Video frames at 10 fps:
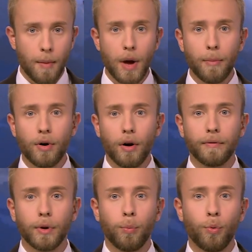member
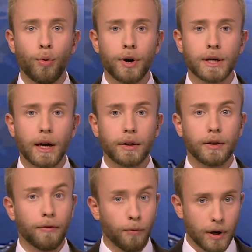of the board
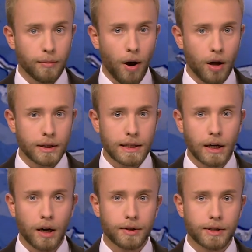at the Foreign Policy
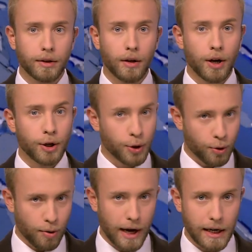Council
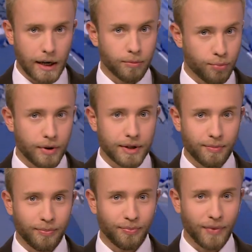Ukrainian
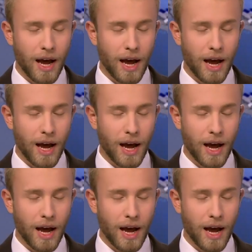PRISM.